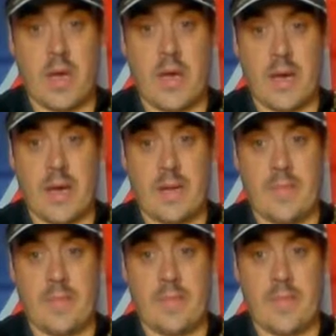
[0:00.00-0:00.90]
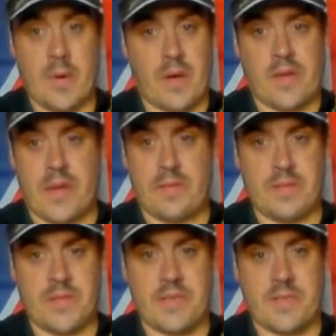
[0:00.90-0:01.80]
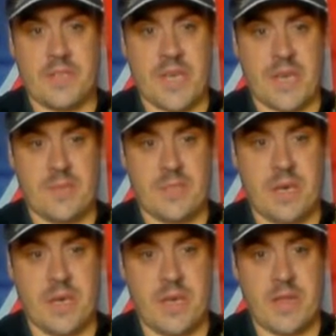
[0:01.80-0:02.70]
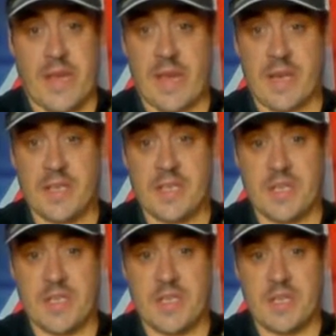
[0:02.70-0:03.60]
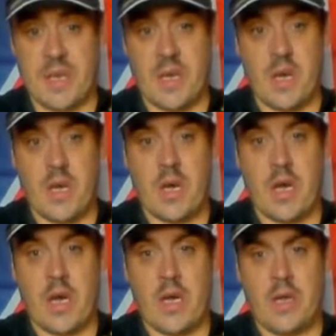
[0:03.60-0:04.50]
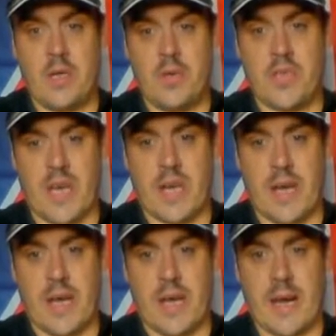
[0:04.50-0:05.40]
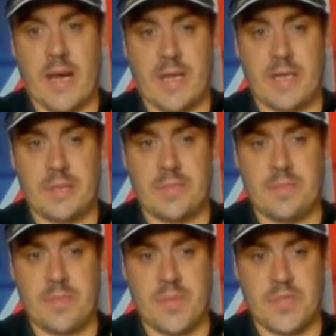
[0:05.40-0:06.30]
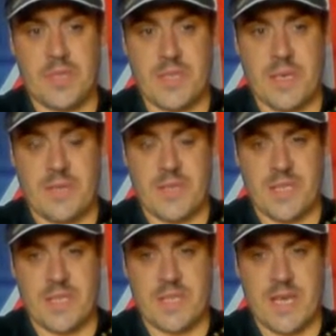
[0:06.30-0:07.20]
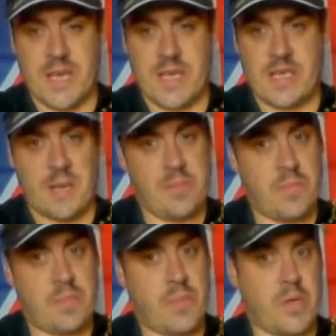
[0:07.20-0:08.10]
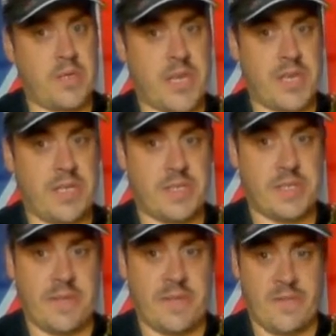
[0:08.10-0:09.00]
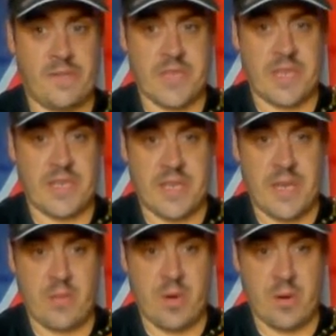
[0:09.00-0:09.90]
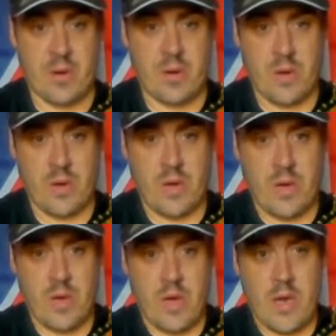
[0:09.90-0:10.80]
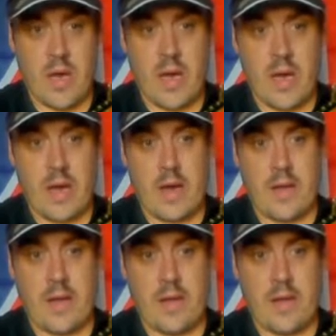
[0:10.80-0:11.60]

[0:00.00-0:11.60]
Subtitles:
who held it several times. The Gangsters, New Jack and Mustafa Said. I apologise if I've said his name wrong. The